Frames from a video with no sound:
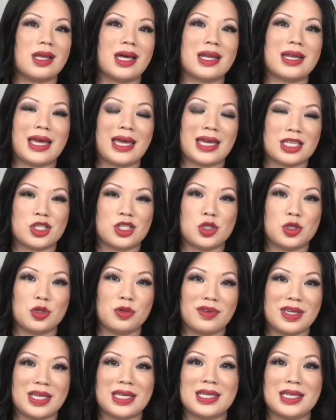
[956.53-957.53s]
of
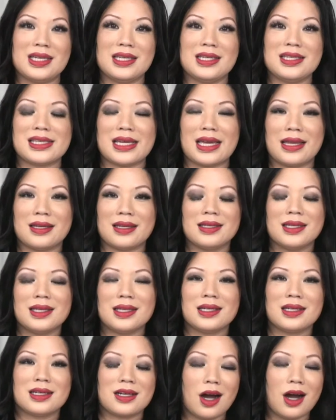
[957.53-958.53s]
SUVs and
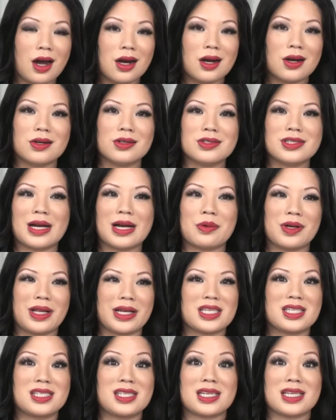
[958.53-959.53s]
cars that were
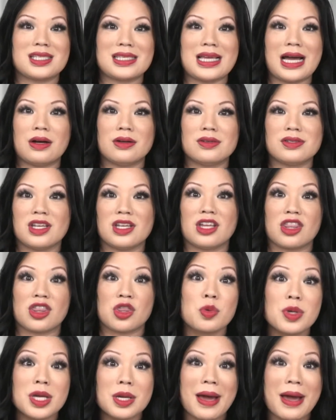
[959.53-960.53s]
like
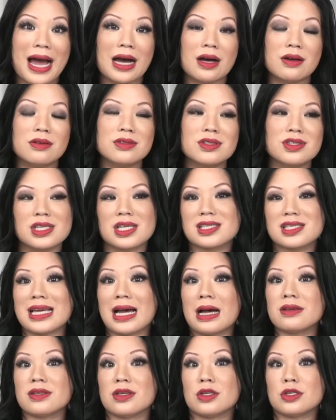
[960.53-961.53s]
6,003 pounds,
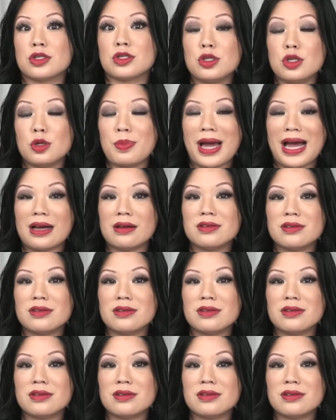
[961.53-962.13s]
6,002 pounds,